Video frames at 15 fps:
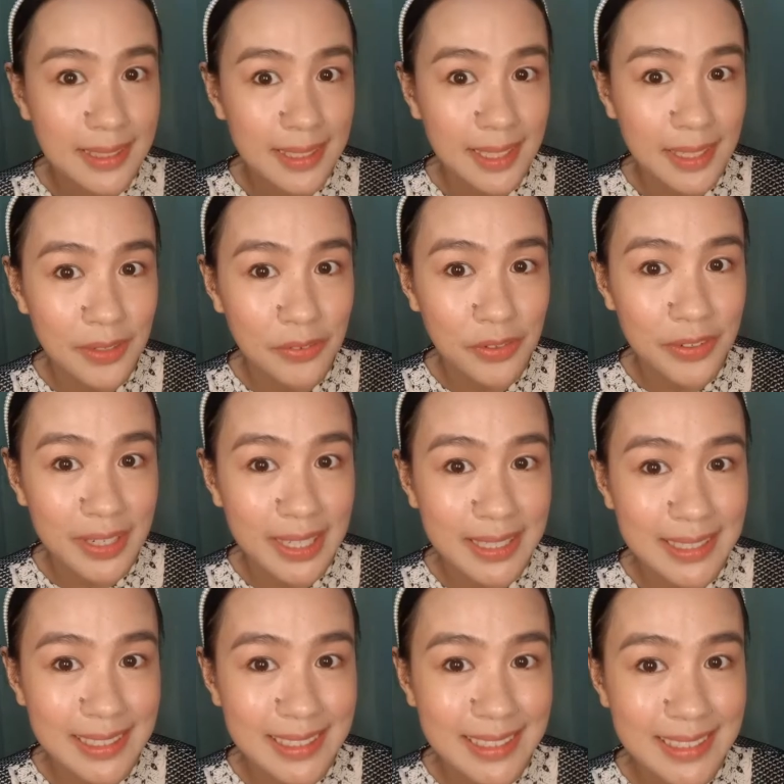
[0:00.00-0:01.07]
See the
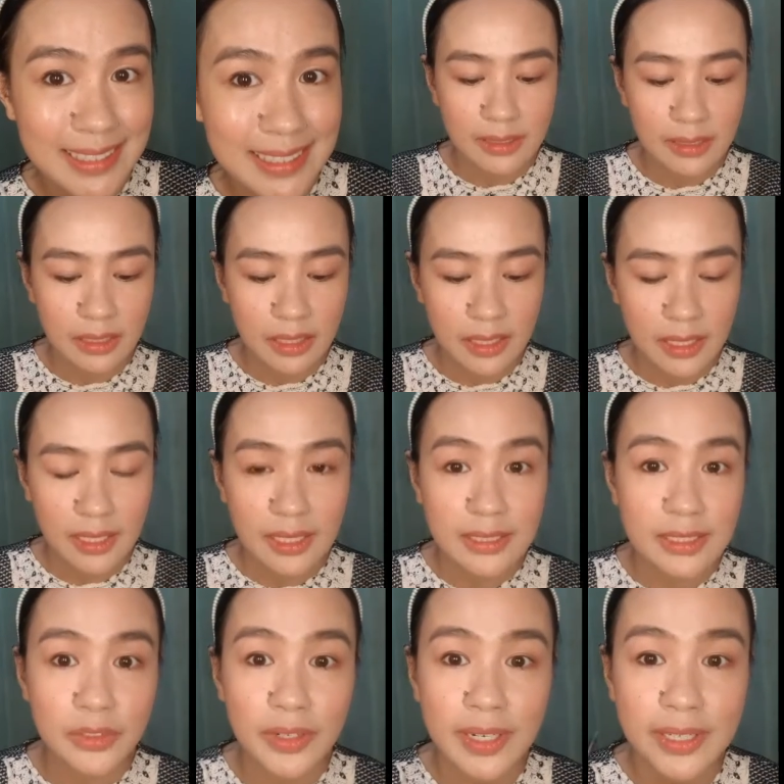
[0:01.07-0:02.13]
difference?
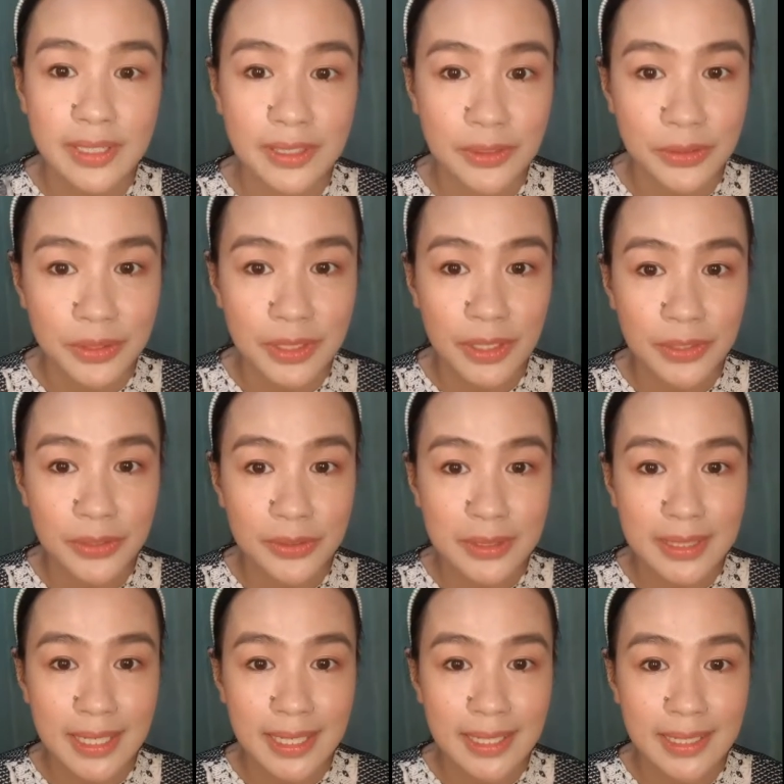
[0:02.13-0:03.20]
Let's try this on the other
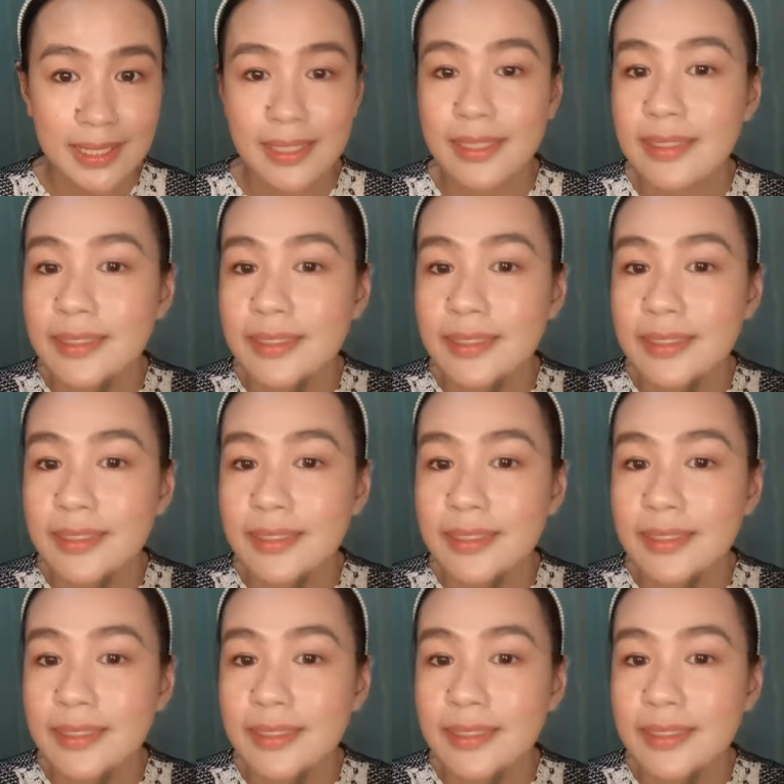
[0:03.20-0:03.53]
side.